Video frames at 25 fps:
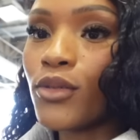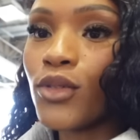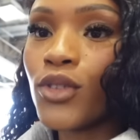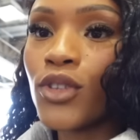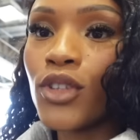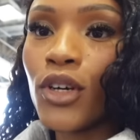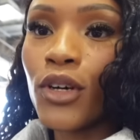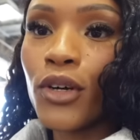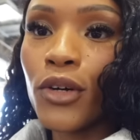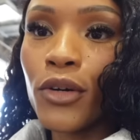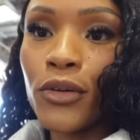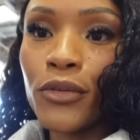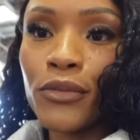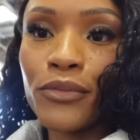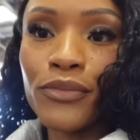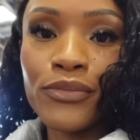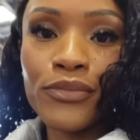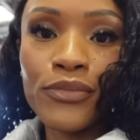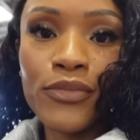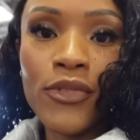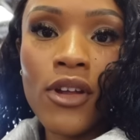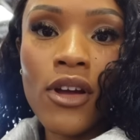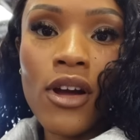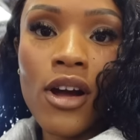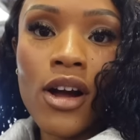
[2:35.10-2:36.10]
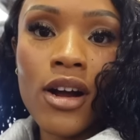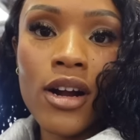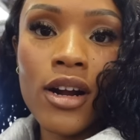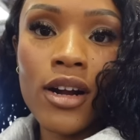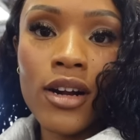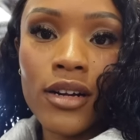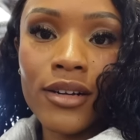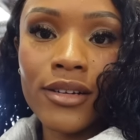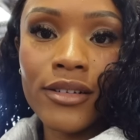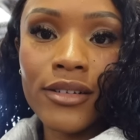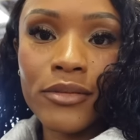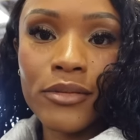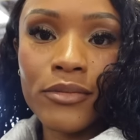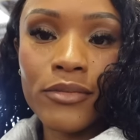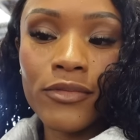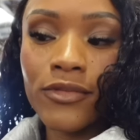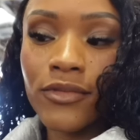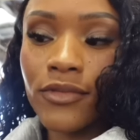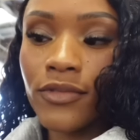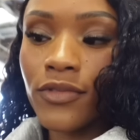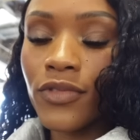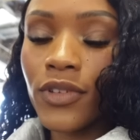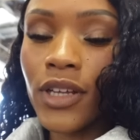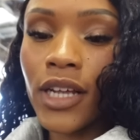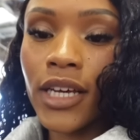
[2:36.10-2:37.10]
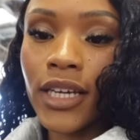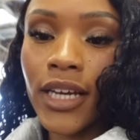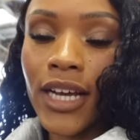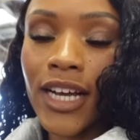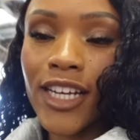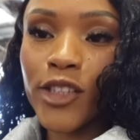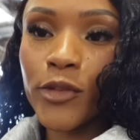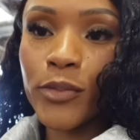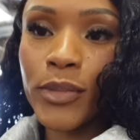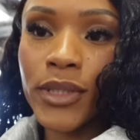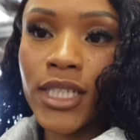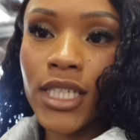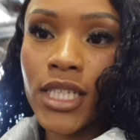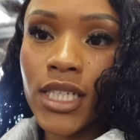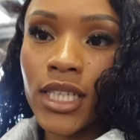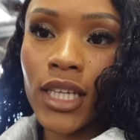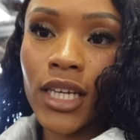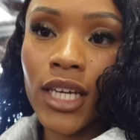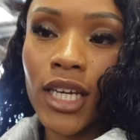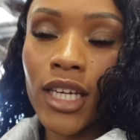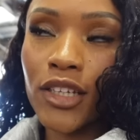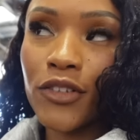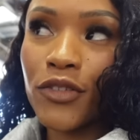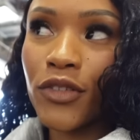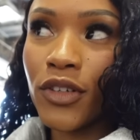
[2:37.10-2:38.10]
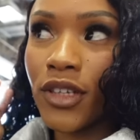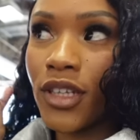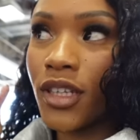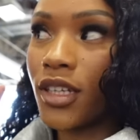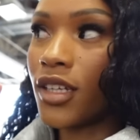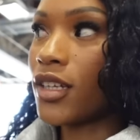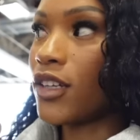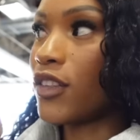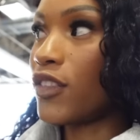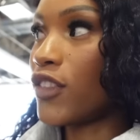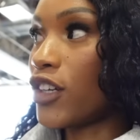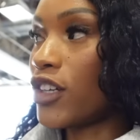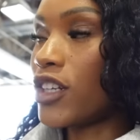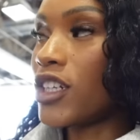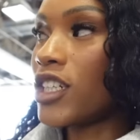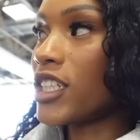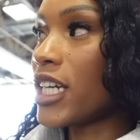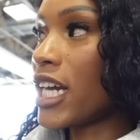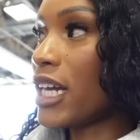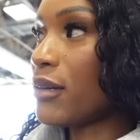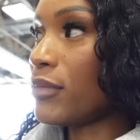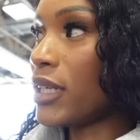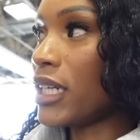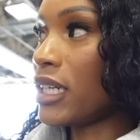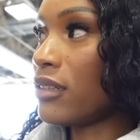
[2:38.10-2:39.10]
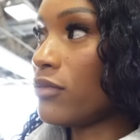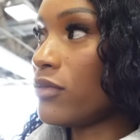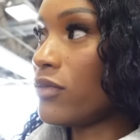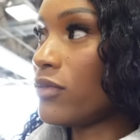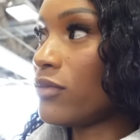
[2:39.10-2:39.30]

So our flight has been delayed for the third time now?